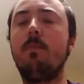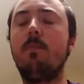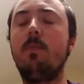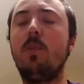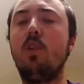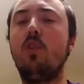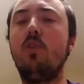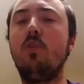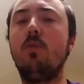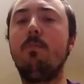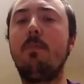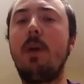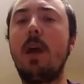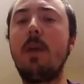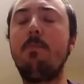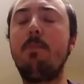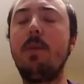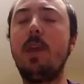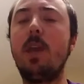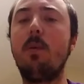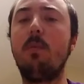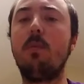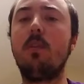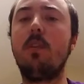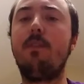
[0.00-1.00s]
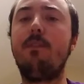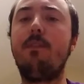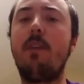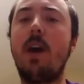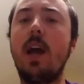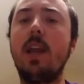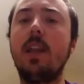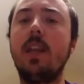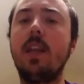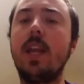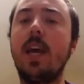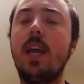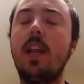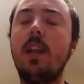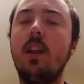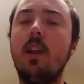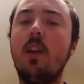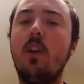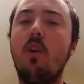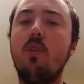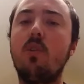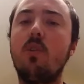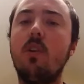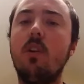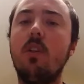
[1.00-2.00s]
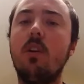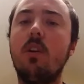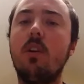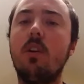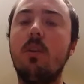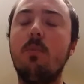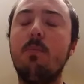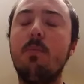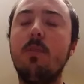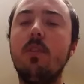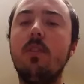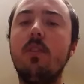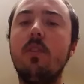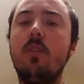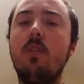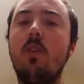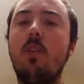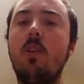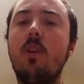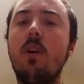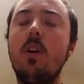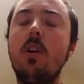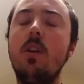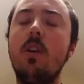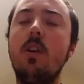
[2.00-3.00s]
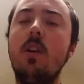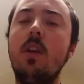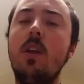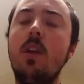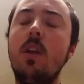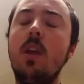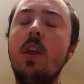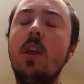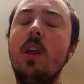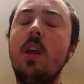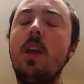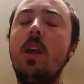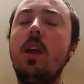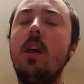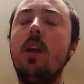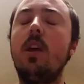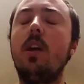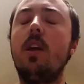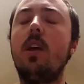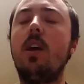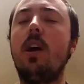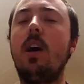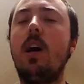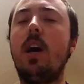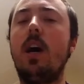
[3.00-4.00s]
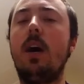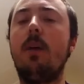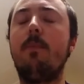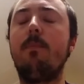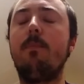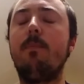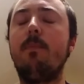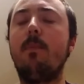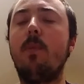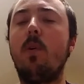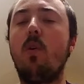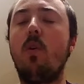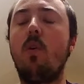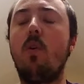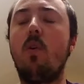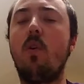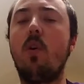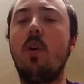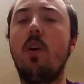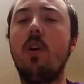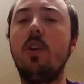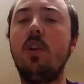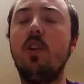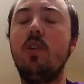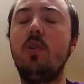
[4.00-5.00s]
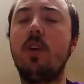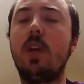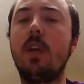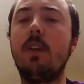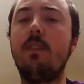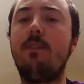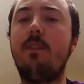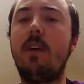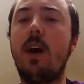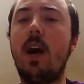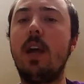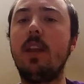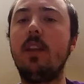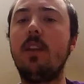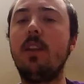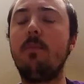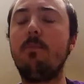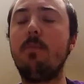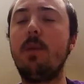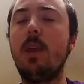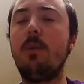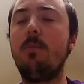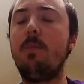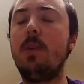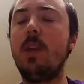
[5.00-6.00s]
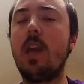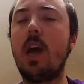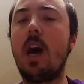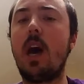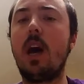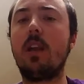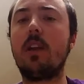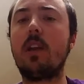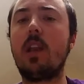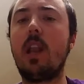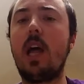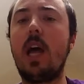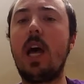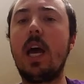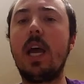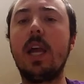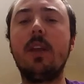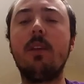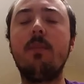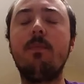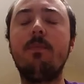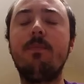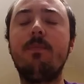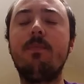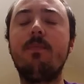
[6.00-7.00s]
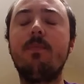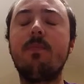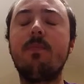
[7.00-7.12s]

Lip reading: You might be able to find it at a local herbal store. Or you can find it maybe online.